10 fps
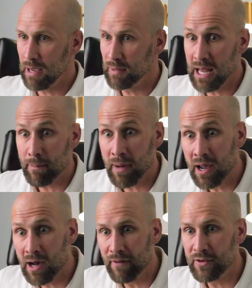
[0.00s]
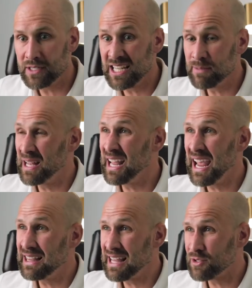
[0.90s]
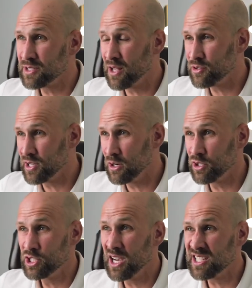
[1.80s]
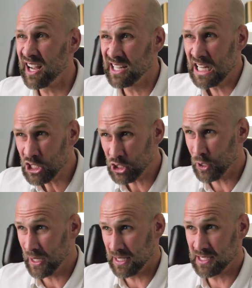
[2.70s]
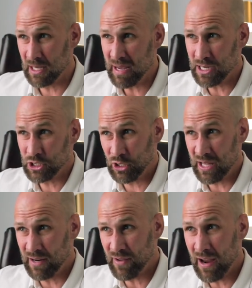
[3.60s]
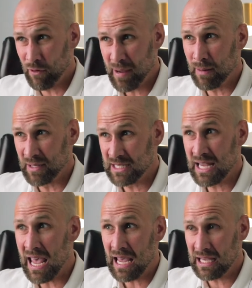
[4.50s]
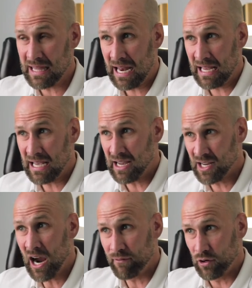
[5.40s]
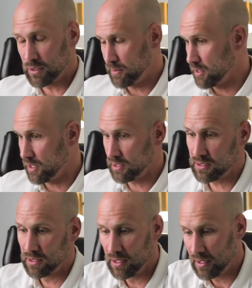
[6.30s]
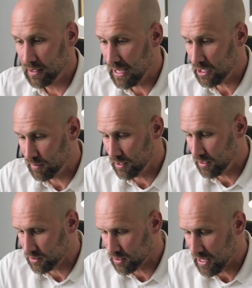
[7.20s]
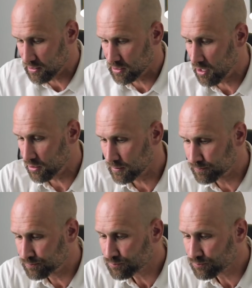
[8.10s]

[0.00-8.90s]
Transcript: I mean, at my office, I spent $8,000 a year just on insurance to make sure that if I ever made a mistake that I got coverage, because that could be hundreds of thousands of dollars.